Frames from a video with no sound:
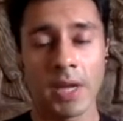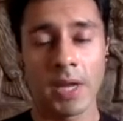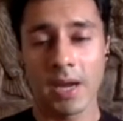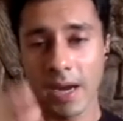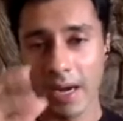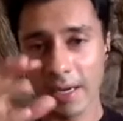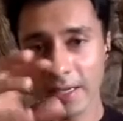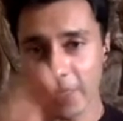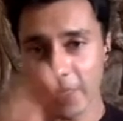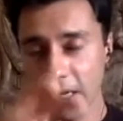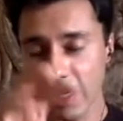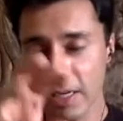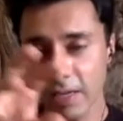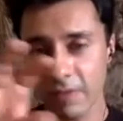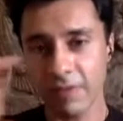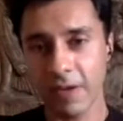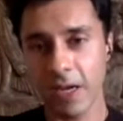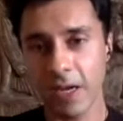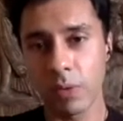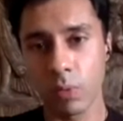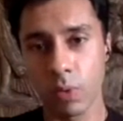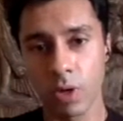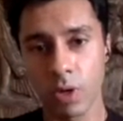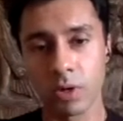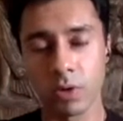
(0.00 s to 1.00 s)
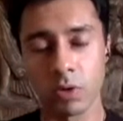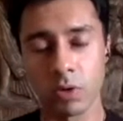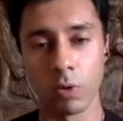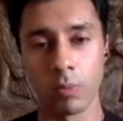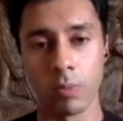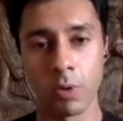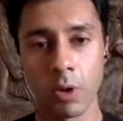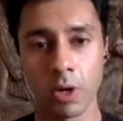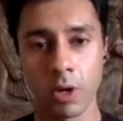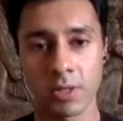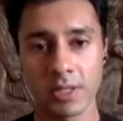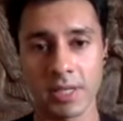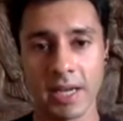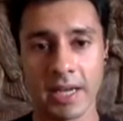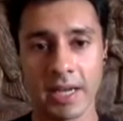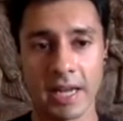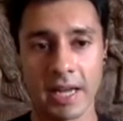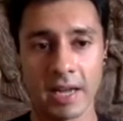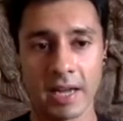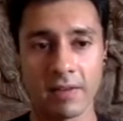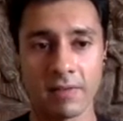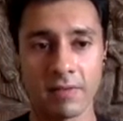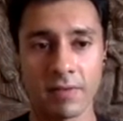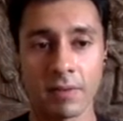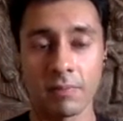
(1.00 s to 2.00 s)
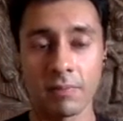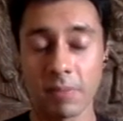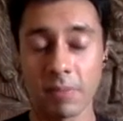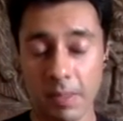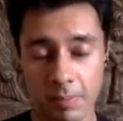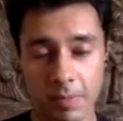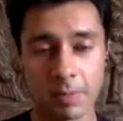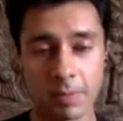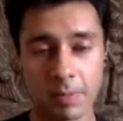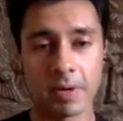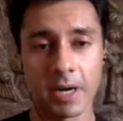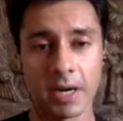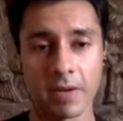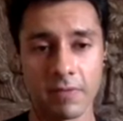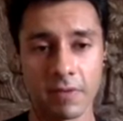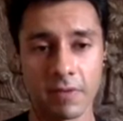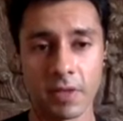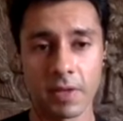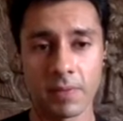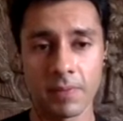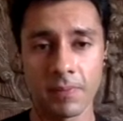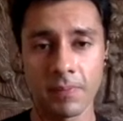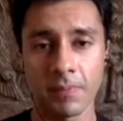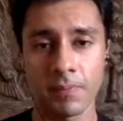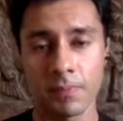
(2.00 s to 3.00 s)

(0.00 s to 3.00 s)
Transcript: identify what roadblocks I have, be prepared for them.